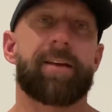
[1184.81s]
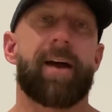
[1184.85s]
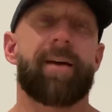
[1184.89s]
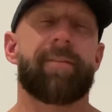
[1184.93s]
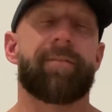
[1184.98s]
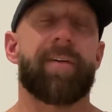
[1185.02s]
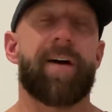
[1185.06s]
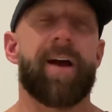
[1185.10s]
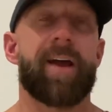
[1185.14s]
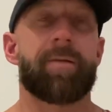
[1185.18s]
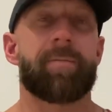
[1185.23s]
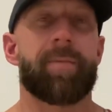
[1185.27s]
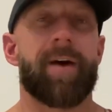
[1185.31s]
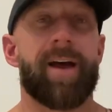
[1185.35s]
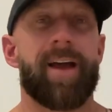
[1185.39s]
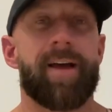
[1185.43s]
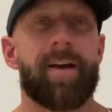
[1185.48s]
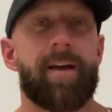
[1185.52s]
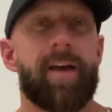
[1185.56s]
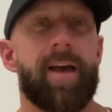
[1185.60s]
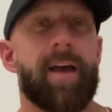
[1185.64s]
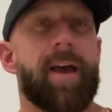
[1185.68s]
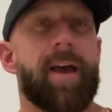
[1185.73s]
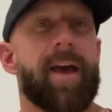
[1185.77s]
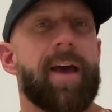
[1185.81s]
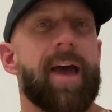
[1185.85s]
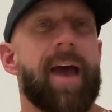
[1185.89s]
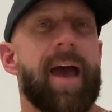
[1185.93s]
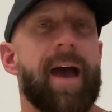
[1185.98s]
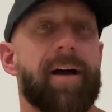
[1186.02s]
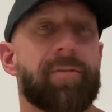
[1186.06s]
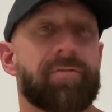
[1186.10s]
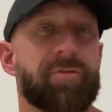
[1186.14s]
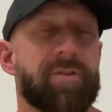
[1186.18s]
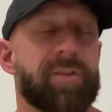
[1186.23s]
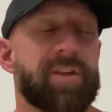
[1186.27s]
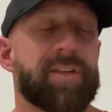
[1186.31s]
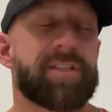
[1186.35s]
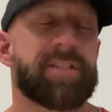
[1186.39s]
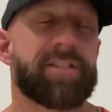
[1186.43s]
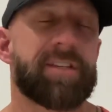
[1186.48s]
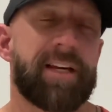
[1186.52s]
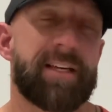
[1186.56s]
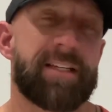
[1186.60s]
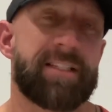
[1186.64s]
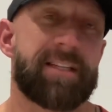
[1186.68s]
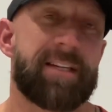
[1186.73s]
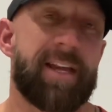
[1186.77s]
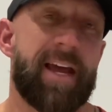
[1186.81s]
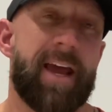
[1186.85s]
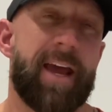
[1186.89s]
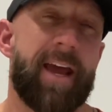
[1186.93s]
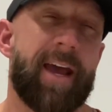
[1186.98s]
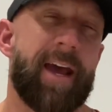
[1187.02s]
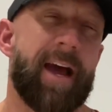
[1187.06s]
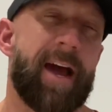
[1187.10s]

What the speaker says: I find by after the sixth day,